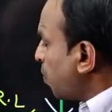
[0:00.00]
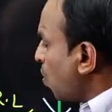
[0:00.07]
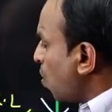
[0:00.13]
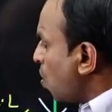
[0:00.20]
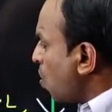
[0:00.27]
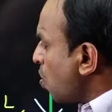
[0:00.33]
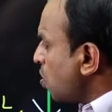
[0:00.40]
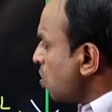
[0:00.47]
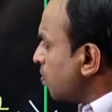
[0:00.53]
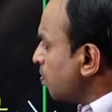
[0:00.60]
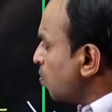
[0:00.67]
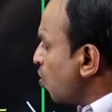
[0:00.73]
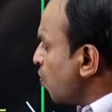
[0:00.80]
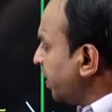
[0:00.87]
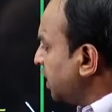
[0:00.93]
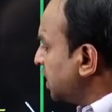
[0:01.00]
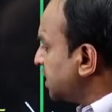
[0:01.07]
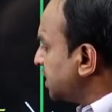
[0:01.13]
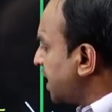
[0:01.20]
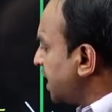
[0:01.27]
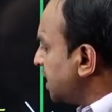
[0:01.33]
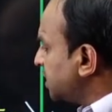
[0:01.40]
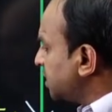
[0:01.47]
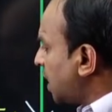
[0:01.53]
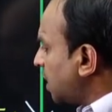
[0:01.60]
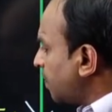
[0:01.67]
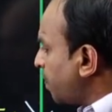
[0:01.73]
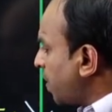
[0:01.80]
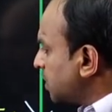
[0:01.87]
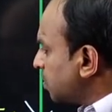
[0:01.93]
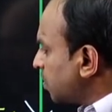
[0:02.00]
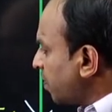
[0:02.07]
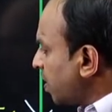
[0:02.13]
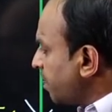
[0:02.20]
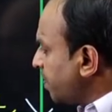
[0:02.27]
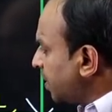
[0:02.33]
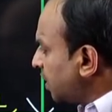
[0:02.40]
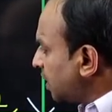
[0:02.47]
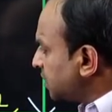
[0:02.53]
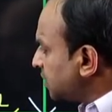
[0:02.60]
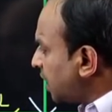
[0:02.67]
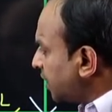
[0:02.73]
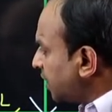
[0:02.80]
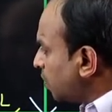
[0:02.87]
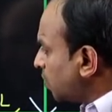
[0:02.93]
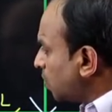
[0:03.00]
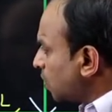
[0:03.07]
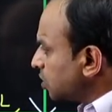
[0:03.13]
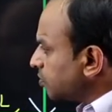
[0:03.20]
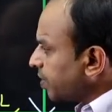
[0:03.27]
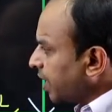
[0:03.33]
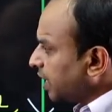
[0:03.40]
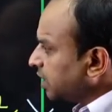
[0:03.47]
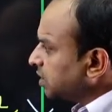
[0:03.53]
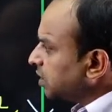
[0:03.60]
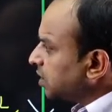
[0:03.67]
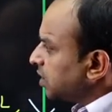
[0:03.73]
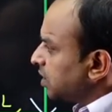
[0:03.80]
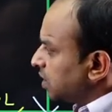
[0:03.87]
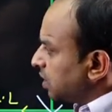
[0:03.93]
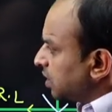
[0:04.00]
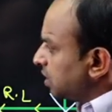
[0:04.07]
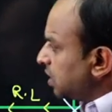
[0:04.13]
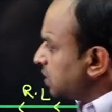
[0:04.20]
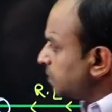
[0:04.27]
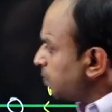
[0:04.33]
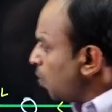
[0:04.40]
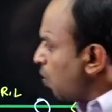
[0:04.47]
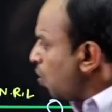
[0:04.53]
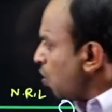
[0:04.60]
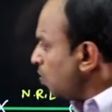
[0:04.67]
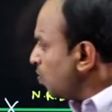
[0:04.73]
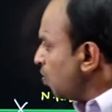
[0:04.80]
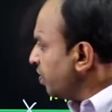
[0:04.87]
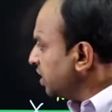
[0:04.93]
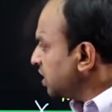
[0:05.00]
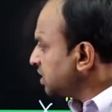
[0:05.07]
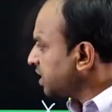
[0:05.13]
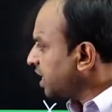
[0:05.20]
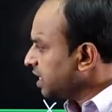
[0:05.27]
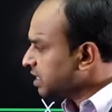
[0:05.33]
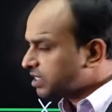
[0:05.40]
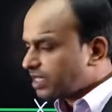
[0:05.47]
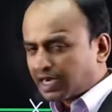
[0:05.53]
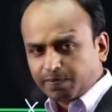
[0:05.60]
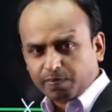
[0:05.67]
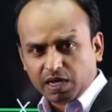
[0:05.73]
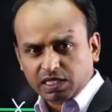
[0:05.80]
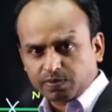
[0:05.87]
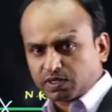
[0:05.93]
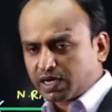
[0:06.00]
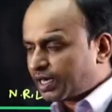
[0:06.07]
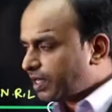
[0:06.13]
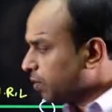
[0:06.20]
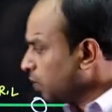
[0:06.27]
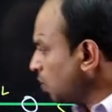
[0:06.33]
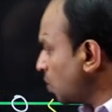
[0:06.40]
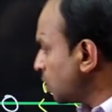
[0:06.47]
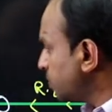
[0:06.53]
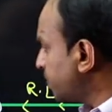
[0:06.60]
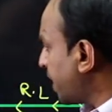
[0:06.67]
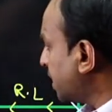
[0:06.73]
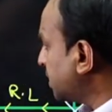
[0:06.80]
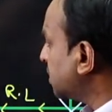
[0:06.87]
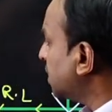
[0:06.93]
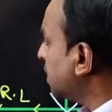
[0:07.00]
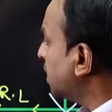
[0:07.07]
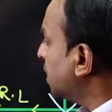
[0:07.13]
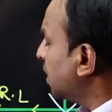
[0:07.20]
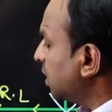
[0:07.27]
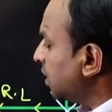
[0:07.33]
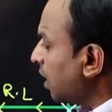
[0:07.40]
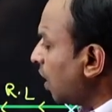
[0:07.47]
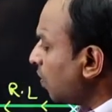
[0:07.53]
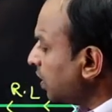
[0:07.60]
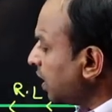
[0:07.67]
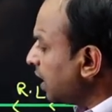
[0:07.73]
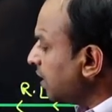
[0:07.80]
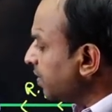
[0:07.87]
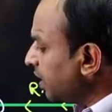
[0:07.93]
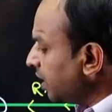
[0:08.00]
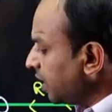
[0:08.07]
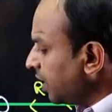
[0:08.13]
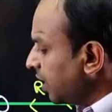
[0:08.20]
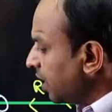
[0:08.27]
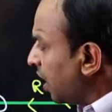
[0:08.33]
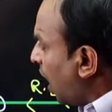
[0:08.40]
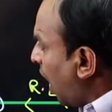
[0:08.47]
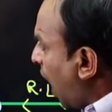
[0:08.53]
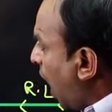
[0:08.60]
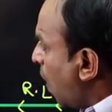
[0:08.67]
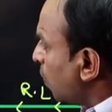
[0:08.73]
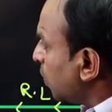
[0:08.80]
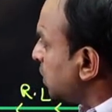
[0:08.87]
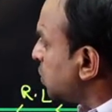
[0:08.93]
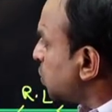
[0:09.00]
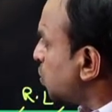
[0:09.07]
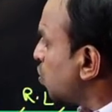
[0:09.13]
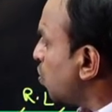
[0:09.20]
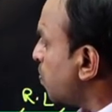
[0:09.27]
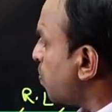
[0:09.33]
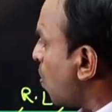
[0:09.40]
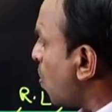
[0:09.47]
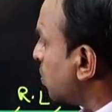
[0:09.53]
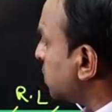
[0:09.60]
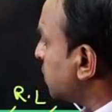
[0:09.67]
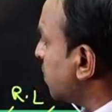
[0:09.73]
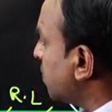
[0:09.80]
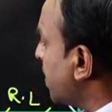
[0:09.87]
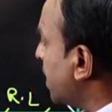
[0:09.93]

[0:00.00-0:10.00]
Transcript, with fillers: pole moving this side is not possible. Why? Because not a root locus branch. This pole moving this side is not possible, not a root locus branch. Now tell me how these two poles will